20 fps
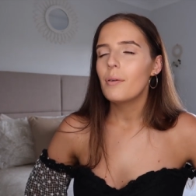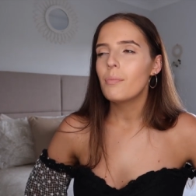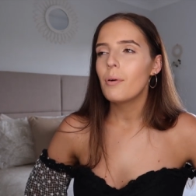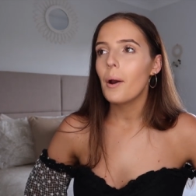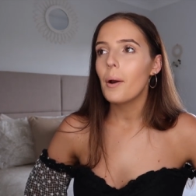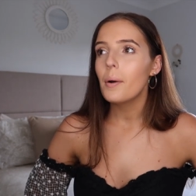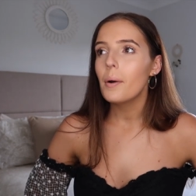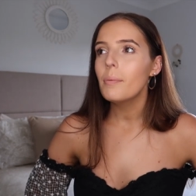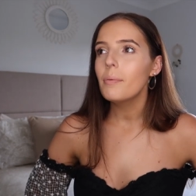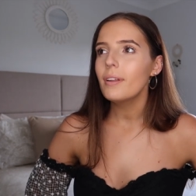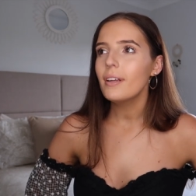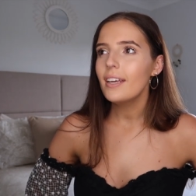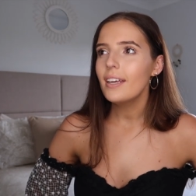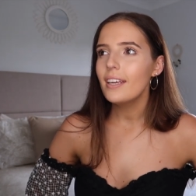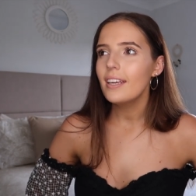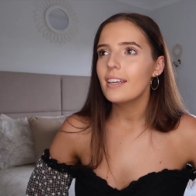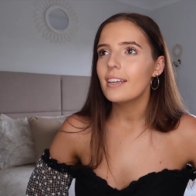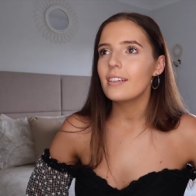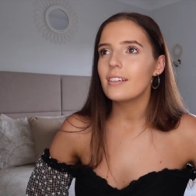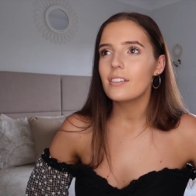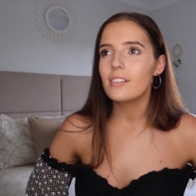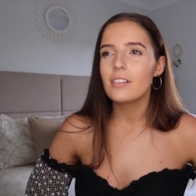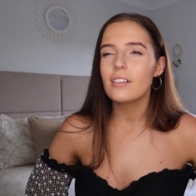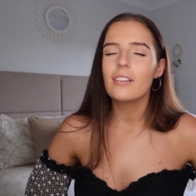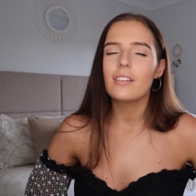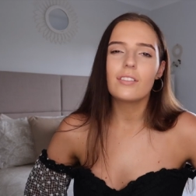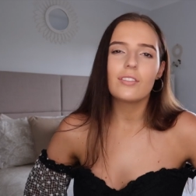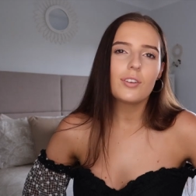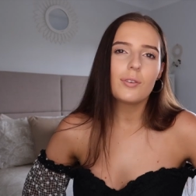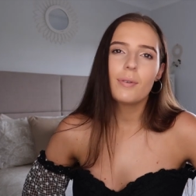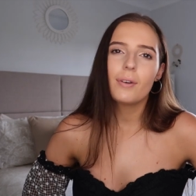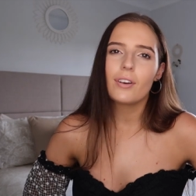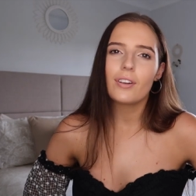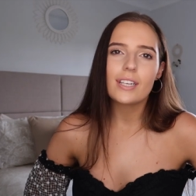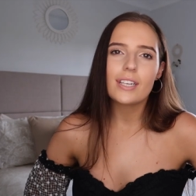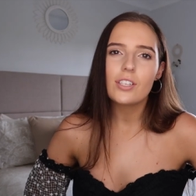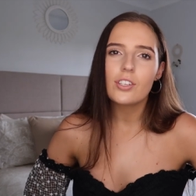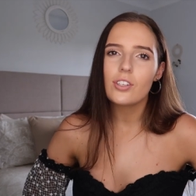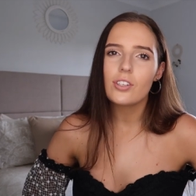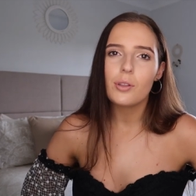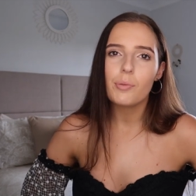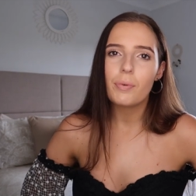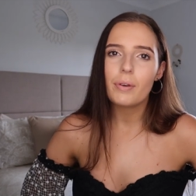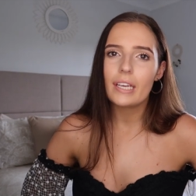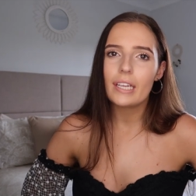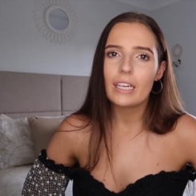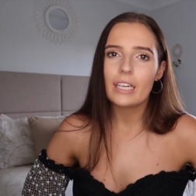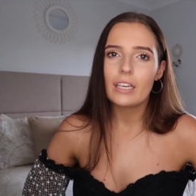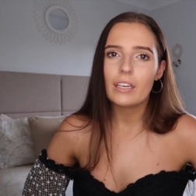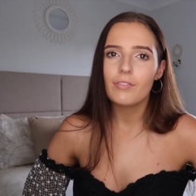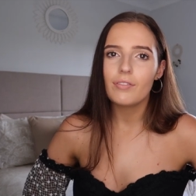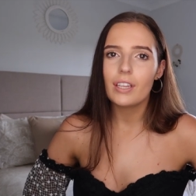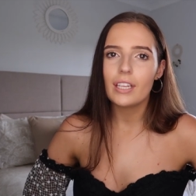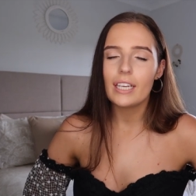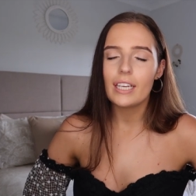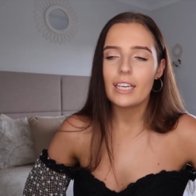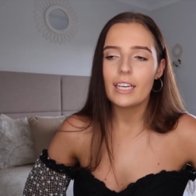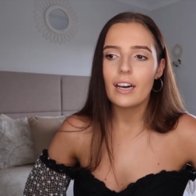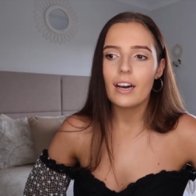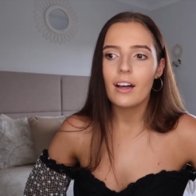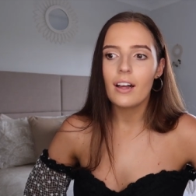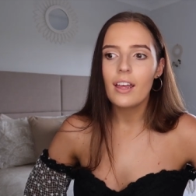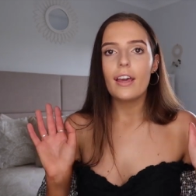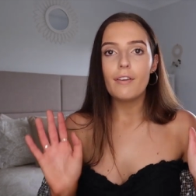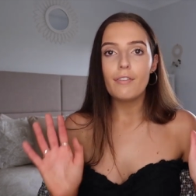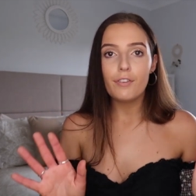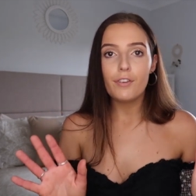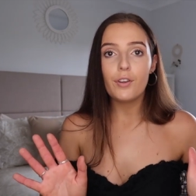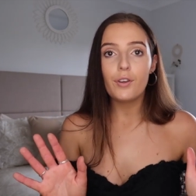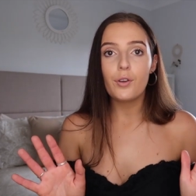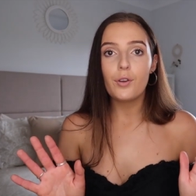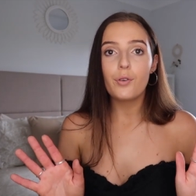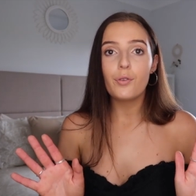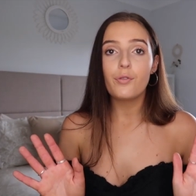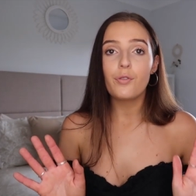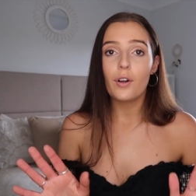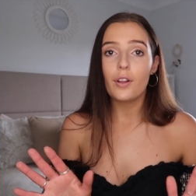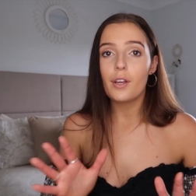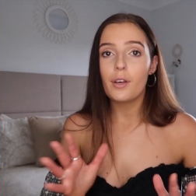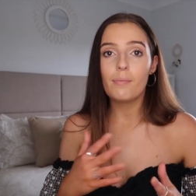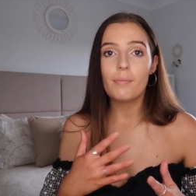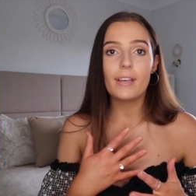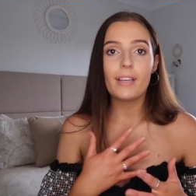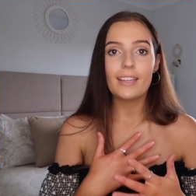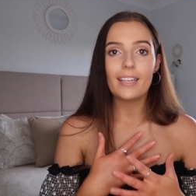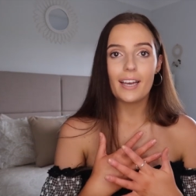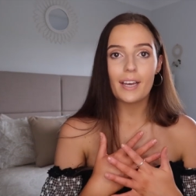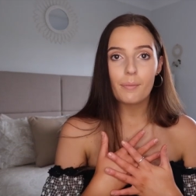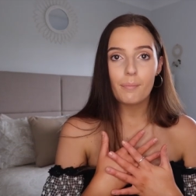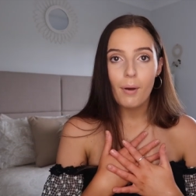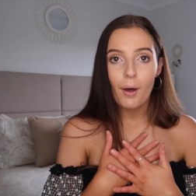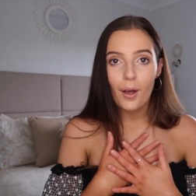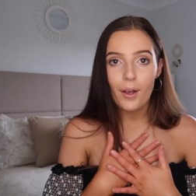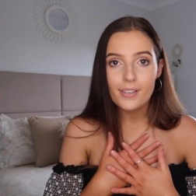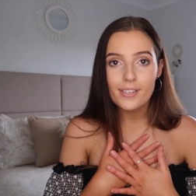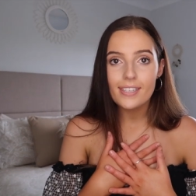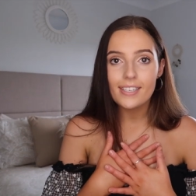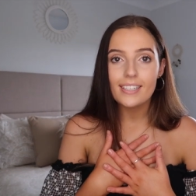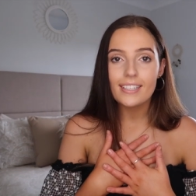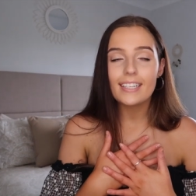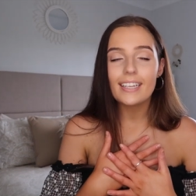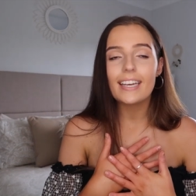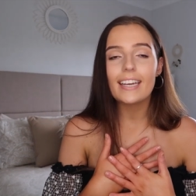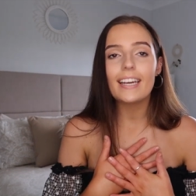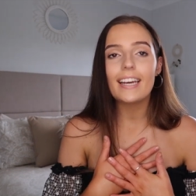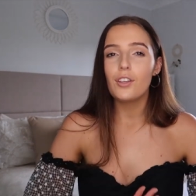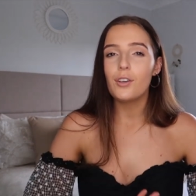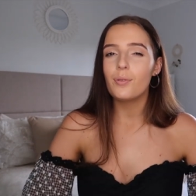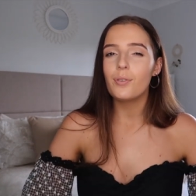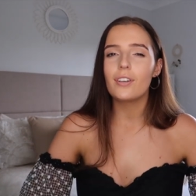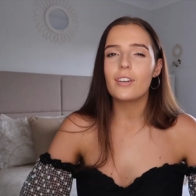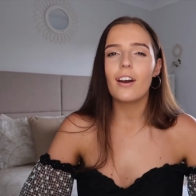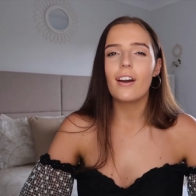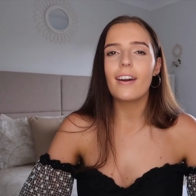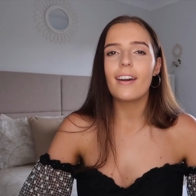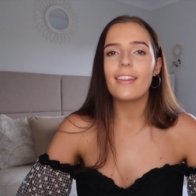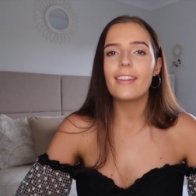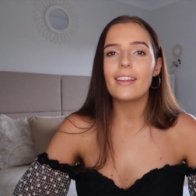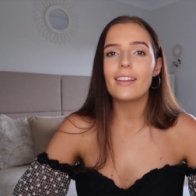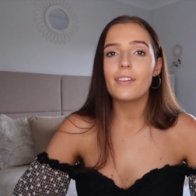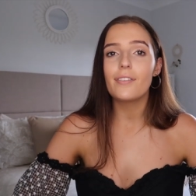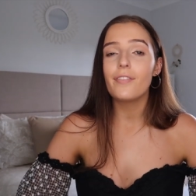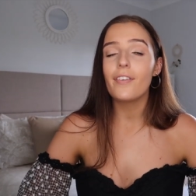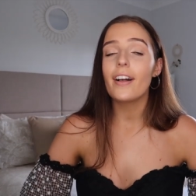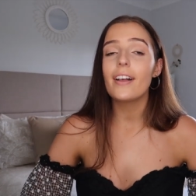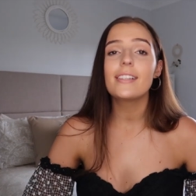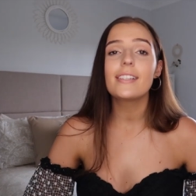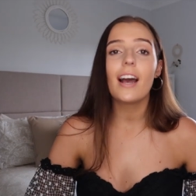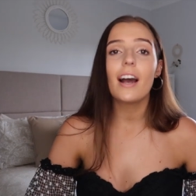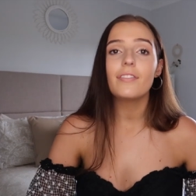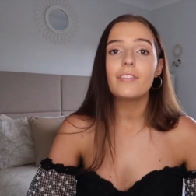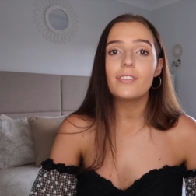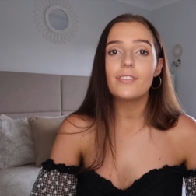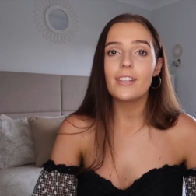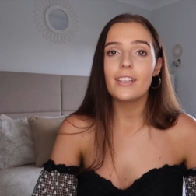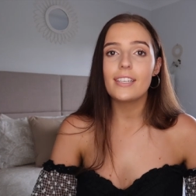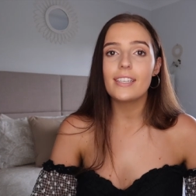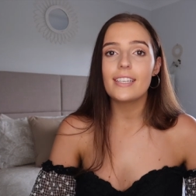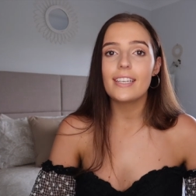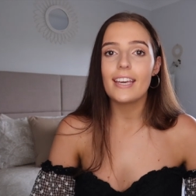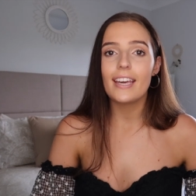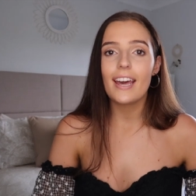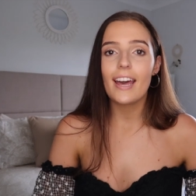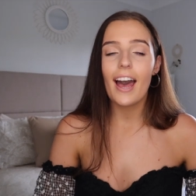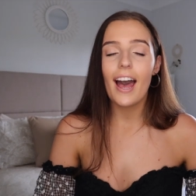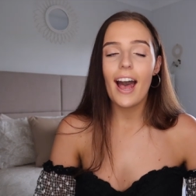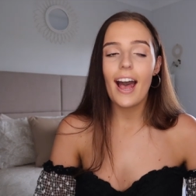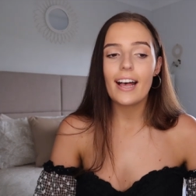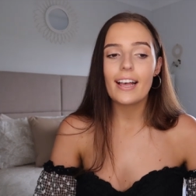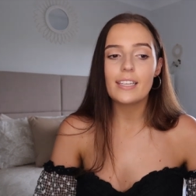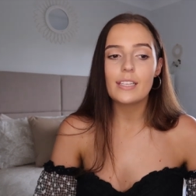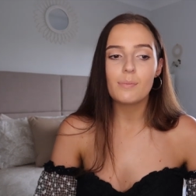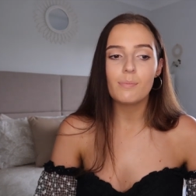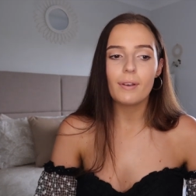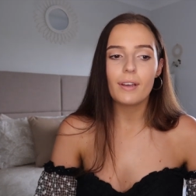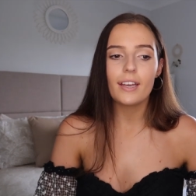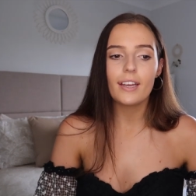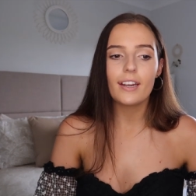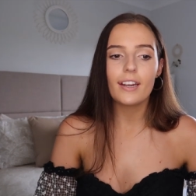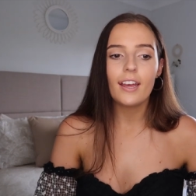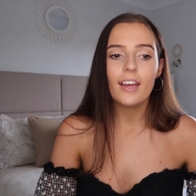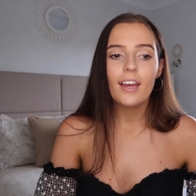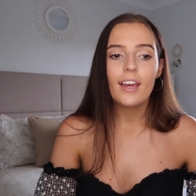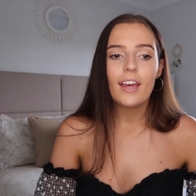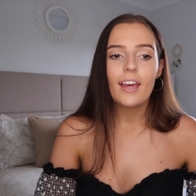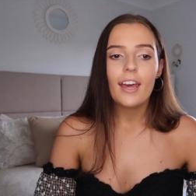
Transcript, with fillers: probably to be honest, just the beginning of the year. If you follow me like personally, you would know that the first half of this year has been